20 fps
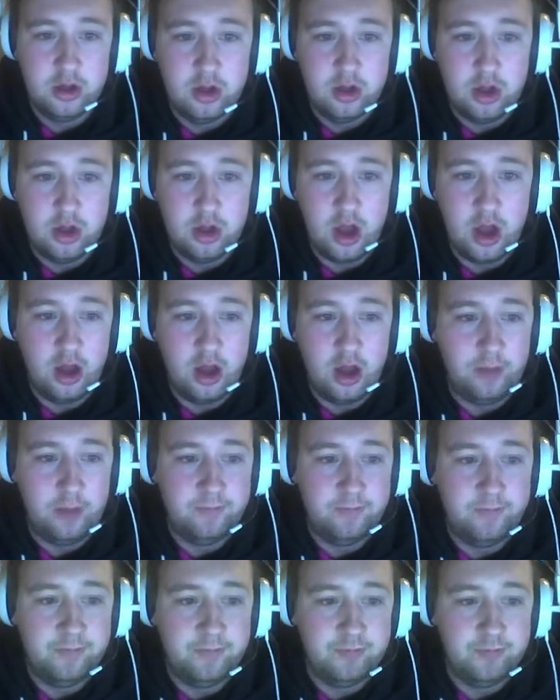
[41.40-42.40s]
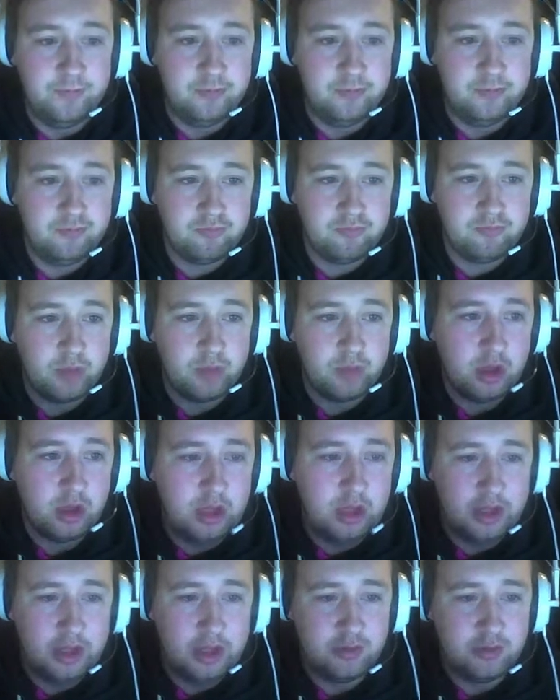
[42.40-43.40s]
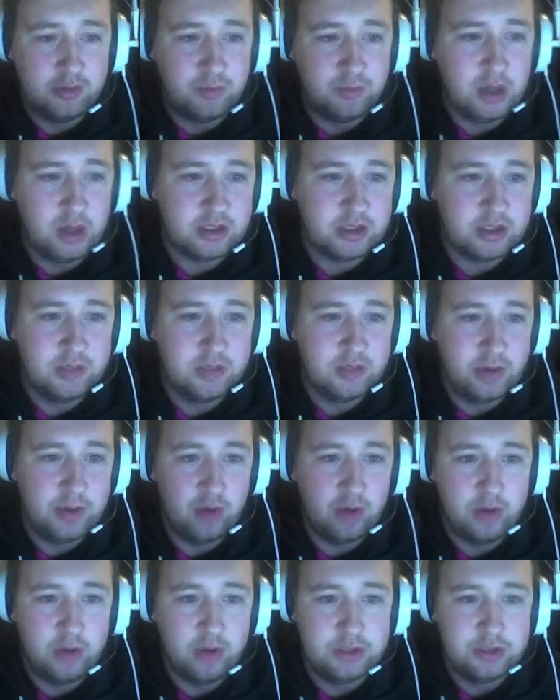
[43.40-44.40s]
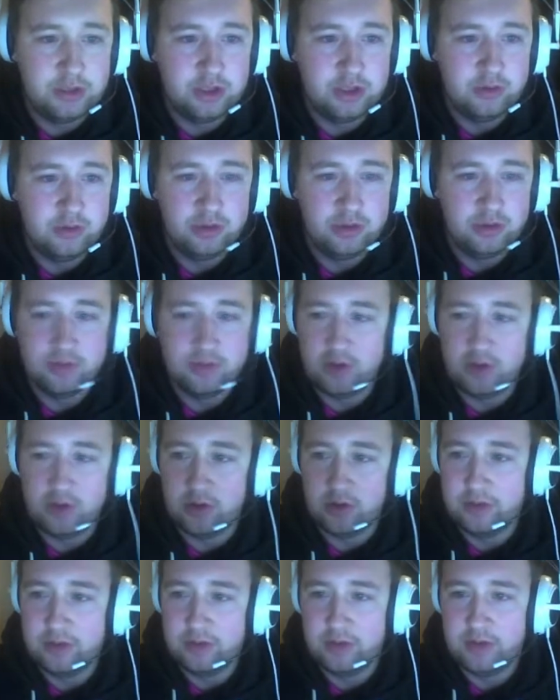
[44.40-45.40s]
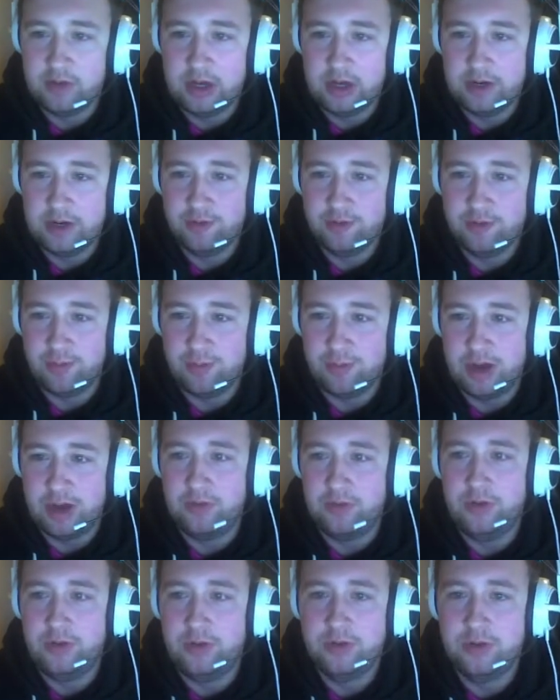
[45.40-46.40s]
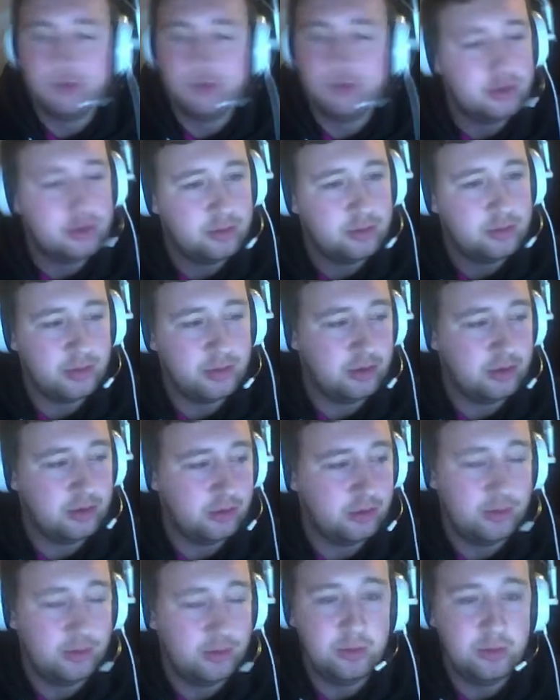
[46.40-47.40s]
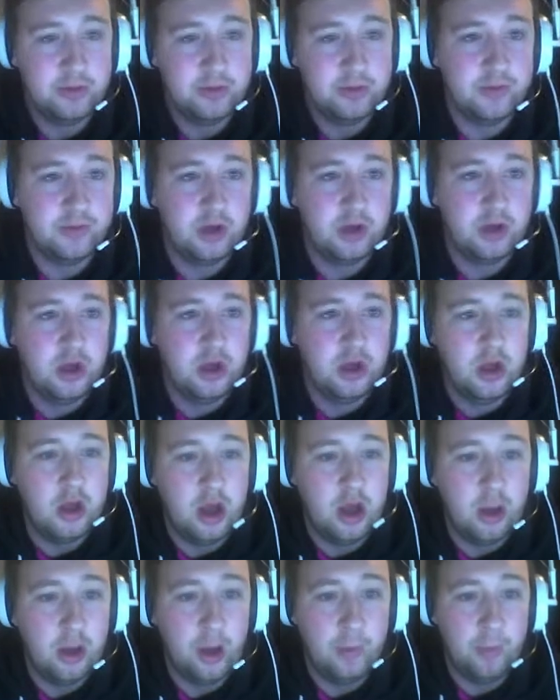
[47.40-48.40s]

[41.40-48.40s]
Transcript: this would personally be what I would choose if I got given £800 to build a computer with. We're